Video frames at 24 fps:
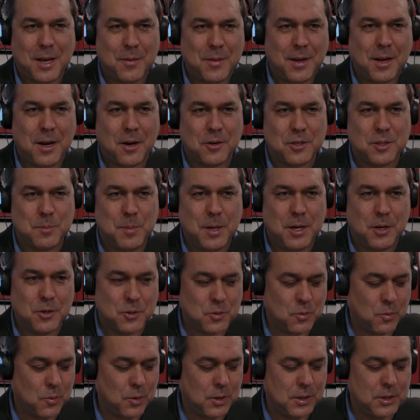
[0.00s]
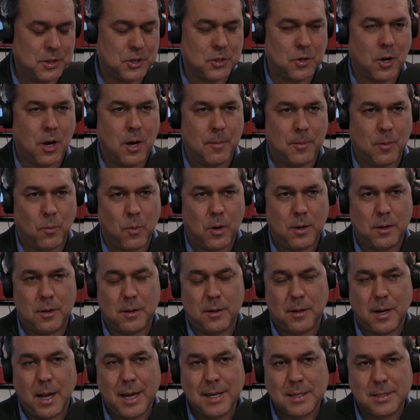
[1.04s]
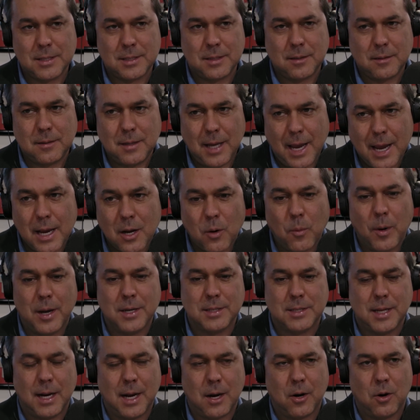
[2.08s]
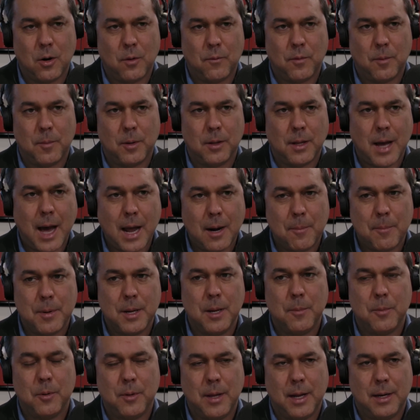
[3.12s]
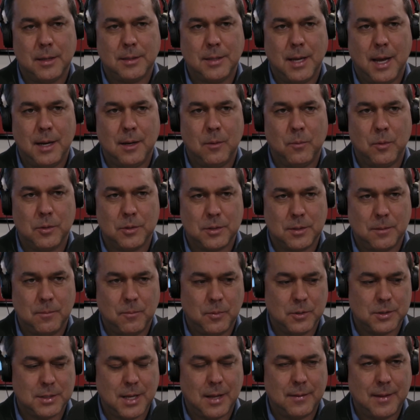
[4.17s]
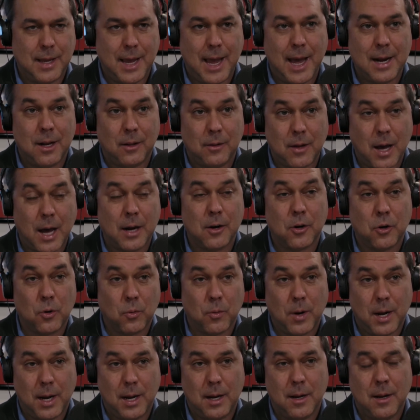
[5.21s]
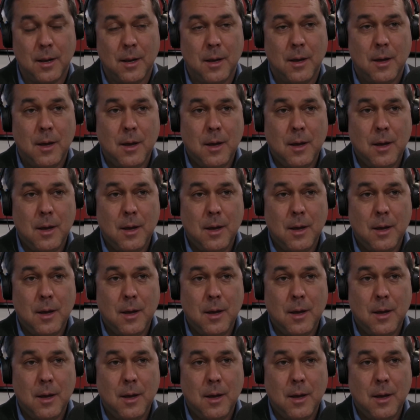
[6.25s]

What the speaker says: I think our speakers were really strong. But one of the nice takeaways that I heard from a lot of people that attended was that they had a lot of great